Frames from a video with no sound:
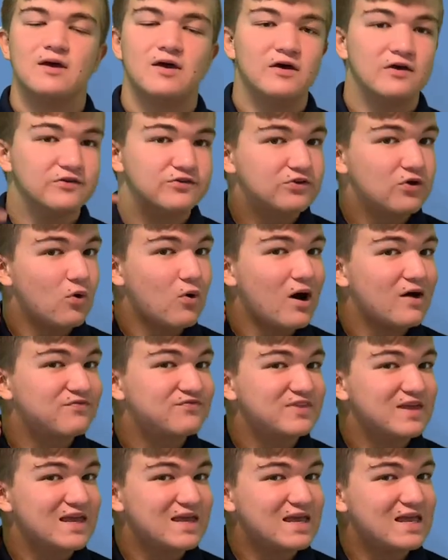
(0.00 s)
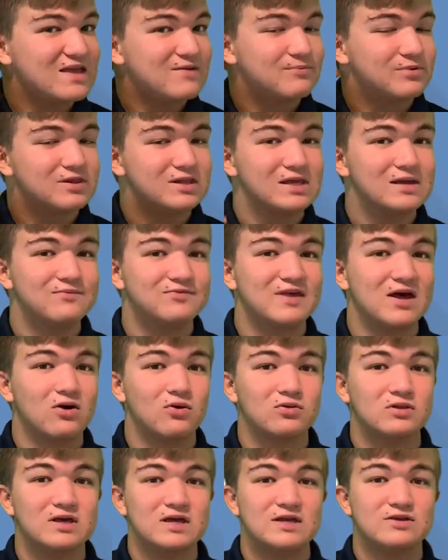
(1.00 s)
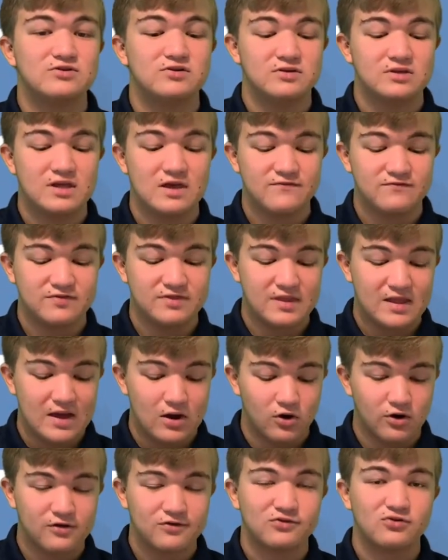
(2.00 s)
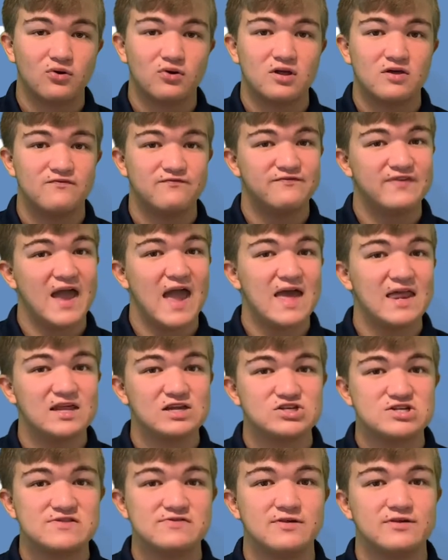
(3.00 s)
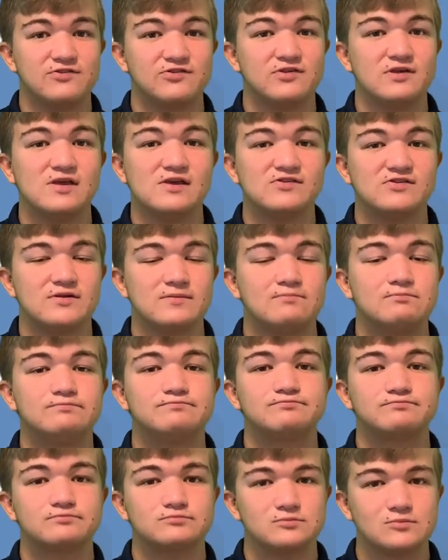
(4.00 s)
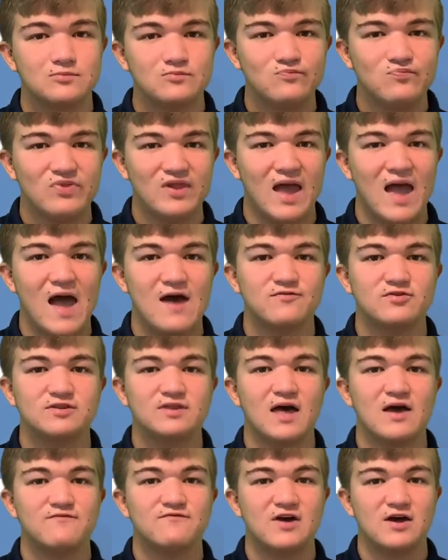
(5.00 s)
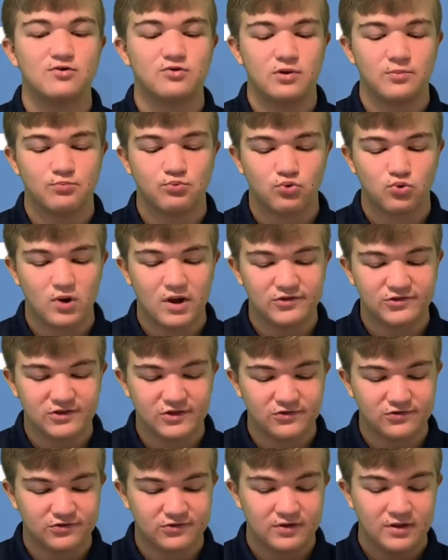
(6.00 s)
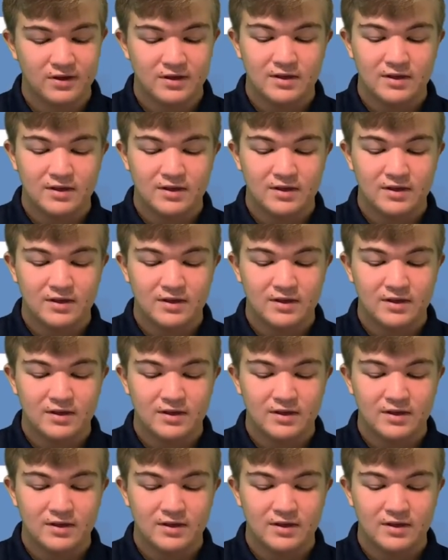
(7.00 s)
So I think he believes that'll give Arkansas an advantage this season, having that veteran presence.